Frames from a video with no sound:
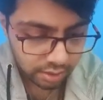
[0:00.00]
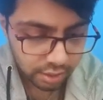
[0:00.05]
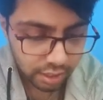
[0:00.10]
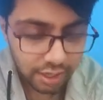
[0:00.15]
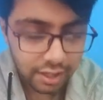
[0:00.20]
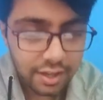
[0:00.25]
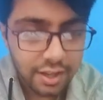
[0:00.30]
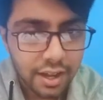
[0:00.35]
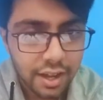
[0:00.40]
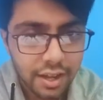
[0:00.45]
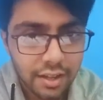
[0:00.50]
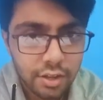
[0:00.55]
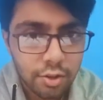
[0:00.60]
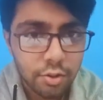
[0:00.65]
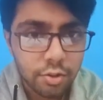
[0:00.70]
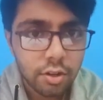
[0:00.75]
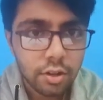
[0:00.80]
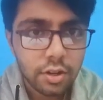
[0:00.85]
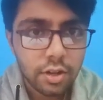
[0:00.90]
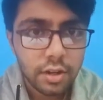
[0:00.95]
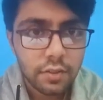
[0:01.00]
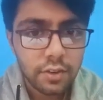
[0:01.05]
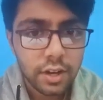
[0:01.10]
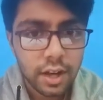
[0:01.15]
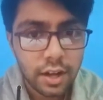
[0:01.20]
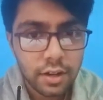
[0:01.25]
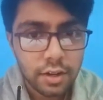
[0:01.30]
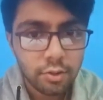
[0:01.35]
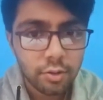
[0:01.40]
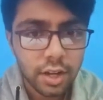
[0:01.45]
And they will
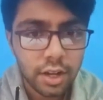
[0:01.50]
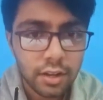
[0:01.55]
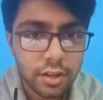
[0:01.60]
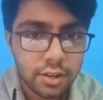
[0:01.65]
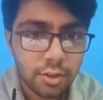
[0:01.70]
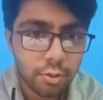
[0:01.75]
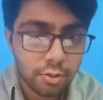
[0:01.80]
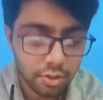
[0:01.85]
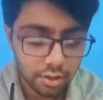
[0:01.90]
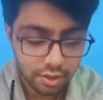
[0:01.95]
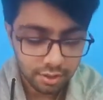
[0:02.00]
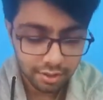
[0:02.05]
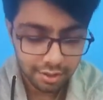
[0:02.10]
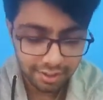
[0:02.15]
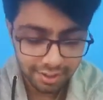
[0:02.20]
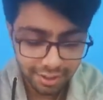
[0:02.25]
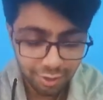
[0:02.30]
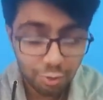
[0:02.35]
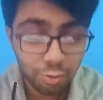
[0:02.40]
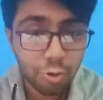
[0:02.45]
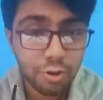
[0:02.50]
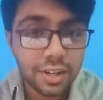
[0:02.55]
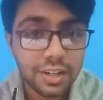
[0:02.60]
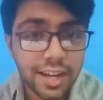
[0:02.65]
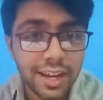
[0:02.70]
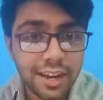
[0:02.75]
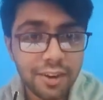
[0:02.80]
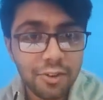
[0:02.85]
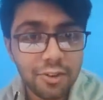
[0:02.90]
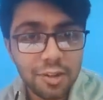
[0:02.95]
ask you like this only. You know the
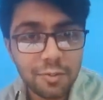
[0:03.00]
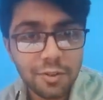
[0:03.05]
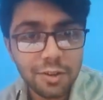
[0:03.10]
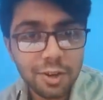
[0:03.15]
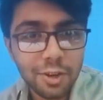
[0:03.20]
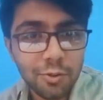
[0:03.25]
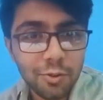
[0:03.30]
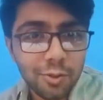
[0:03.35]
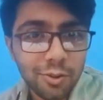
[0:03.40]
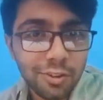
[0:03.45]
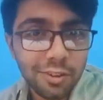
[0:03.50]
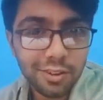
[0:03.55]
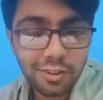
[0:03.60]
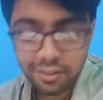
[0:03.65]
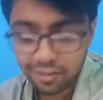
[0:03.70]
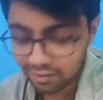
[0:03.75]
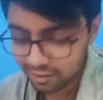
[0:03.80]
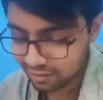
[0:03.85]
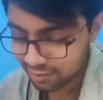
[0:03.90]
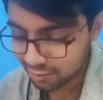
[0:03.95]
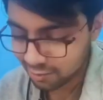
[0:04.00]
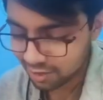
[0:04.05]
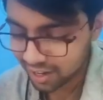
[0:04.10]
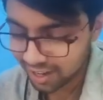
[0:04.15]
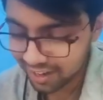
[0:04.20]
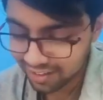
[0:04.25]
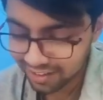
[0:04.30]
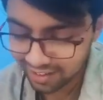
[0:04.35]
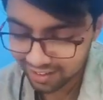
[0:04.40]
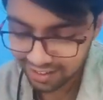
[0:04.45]
diagnosis, but you don't know the
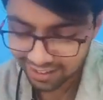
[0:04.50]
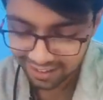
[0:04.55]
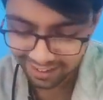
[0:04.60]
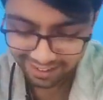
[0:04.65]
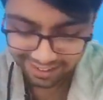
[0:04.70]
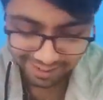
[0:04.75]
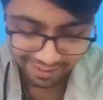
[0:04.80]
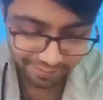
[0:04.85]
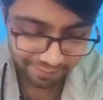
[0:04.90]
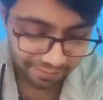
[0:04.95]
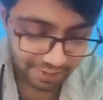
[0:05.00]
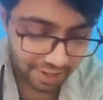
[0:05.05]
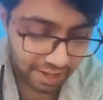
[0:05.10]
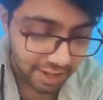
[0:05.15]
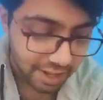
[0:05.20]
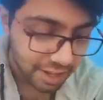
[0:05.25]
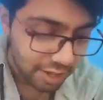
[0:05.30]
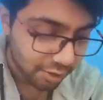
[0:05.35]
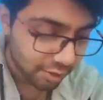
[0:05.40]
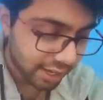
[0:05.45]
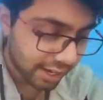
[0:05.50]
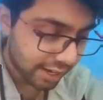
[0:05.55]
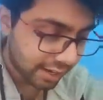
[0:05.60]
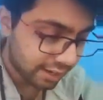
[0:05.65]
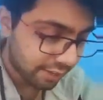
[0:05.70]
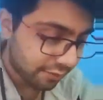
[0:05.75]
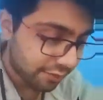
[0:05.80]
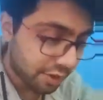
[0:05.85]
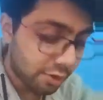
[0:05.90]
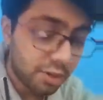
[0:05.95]
answer here. So yeah, it's
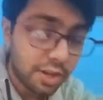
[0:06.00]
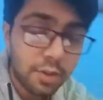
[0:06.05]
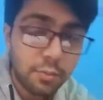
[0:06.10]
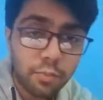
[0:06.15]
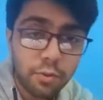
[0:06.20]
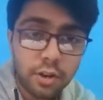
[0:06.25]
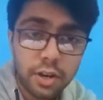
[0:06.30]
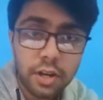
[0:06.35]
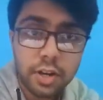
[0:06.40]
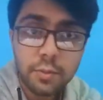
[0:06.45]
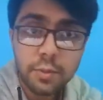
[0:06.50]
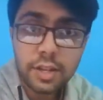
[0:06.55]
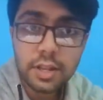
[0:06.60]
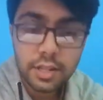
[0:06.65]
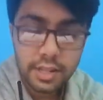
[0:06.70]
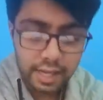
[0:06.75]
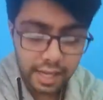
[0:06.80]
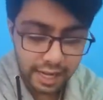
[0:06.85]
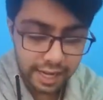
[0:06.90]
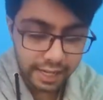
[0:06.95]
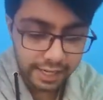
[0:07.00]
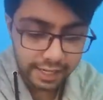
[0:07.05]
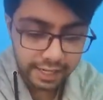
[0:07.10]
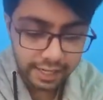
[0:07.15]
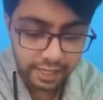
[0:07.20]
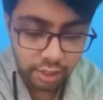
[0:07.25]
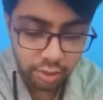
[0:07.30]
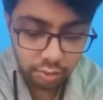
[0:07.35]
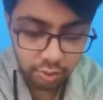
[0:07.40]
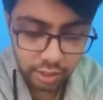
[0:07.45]
a frontotemporal dementia, and
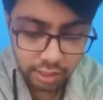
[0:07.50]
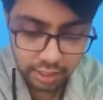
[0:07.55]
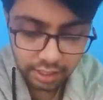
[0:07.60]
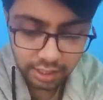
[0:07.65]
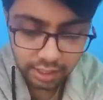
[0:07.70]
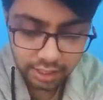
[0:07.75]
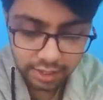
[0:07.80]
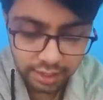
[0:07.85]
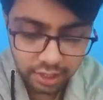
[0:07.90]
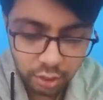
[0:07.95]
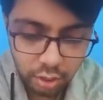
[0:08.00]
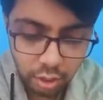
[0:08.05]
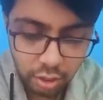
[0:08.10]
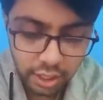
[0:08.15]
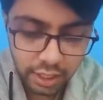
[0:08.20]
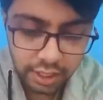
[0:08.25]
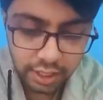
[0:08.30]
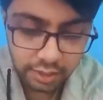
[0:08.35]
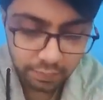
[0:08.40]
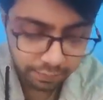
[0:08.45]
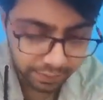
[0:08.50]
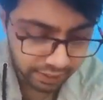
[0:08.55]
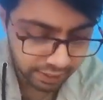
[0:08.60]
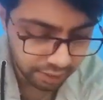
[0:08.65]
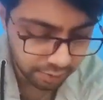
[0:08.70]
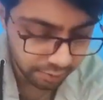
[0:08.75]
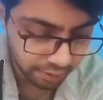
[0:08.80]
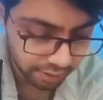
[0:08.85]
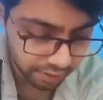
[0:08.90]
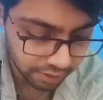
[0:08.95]
that too it's an Hessian nucleotide repeat
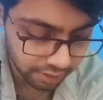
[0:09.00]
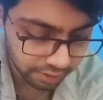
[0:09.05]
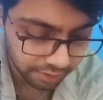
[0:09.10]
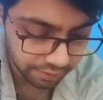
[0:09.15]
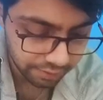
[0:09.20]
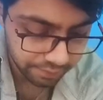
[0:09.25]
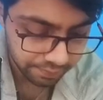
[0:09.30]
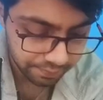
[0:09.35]
expansion.